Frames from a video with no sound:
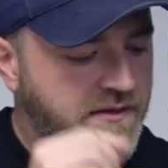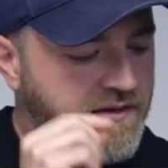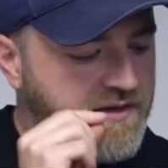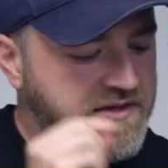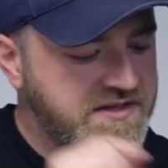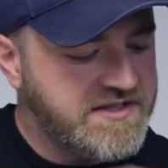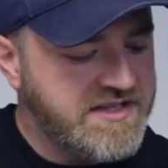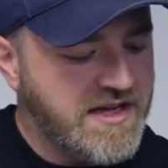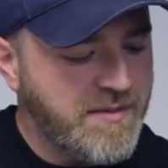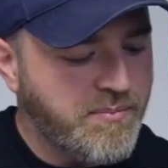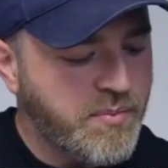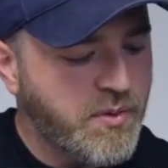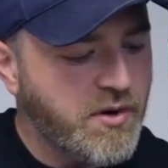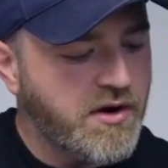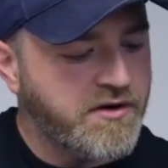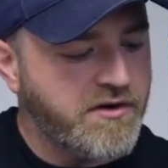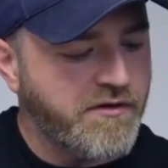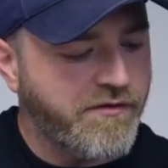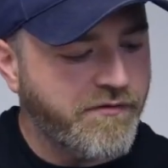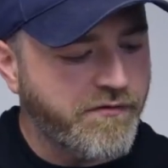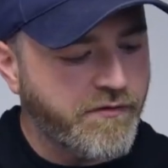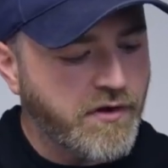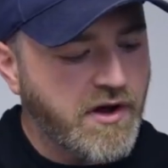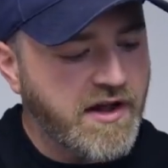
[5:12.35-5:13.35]
The zipper on
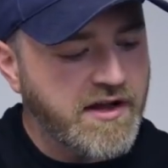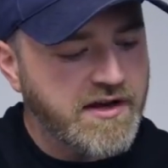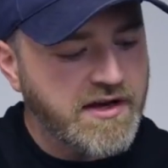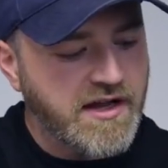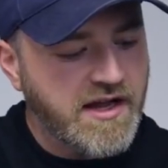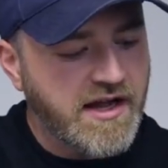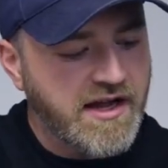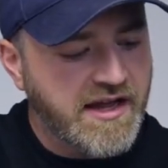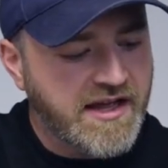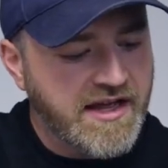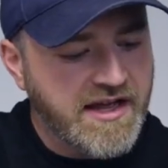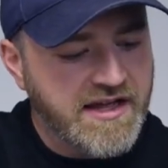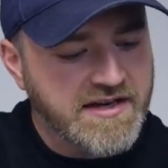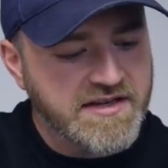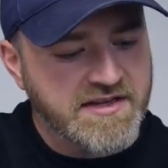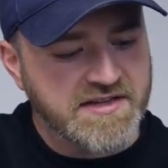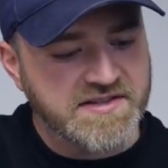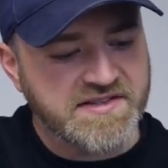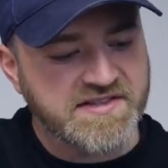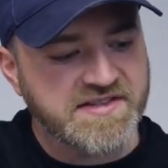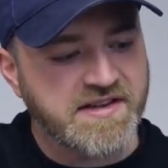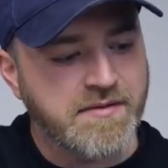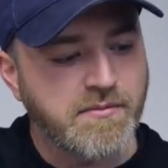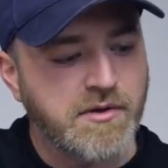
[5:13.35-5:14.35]
the front, again,
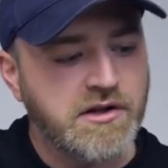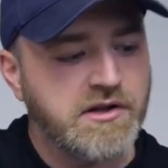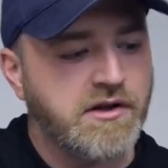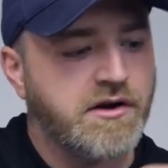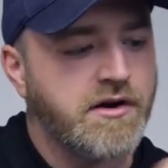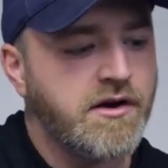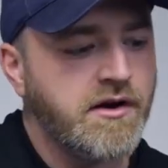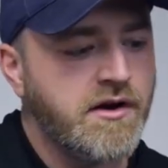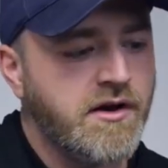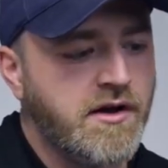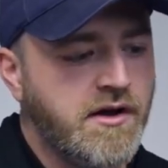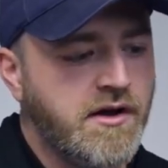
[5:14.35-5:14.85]
similar.